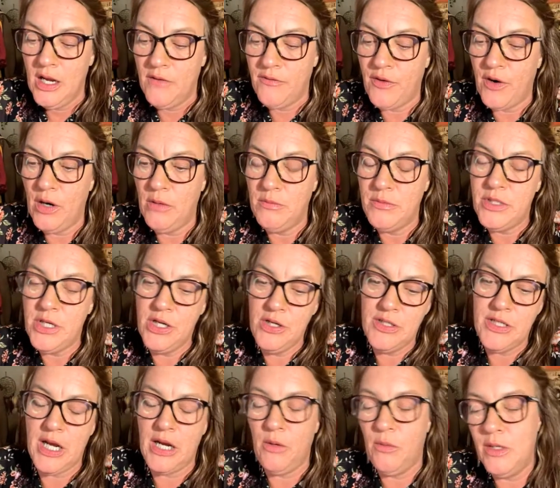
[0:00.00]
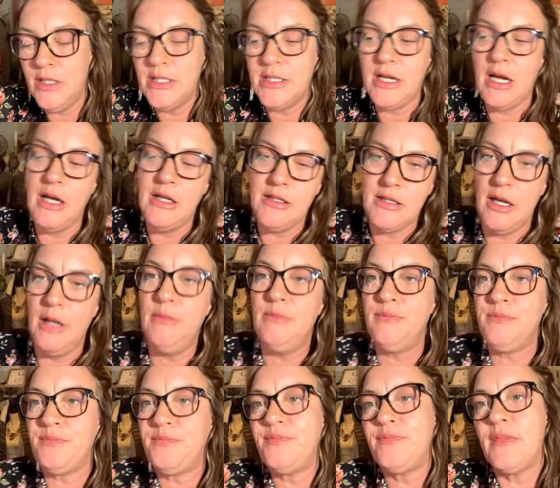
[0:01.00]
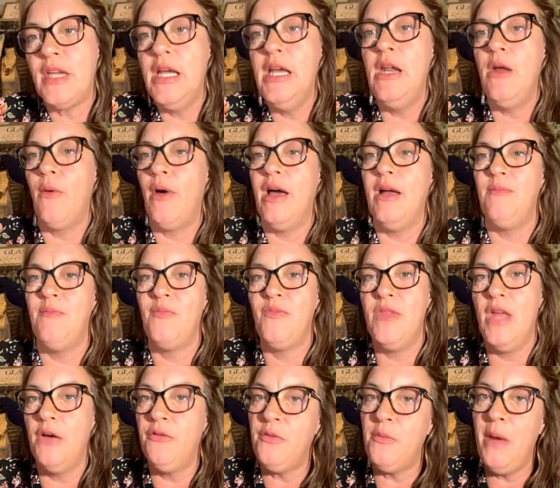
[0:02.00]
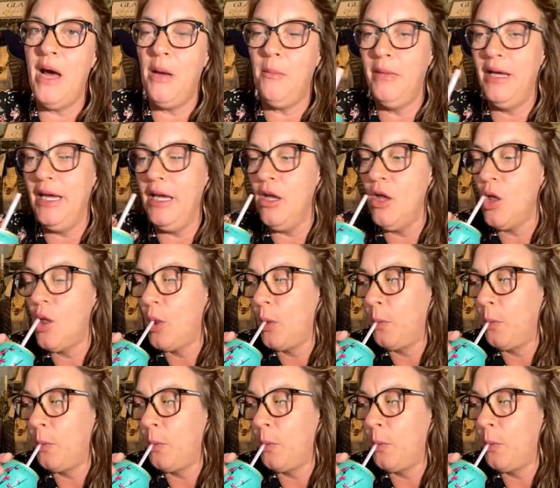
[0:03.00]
from Tuesday to Wednesday. So, anyway, enough about me.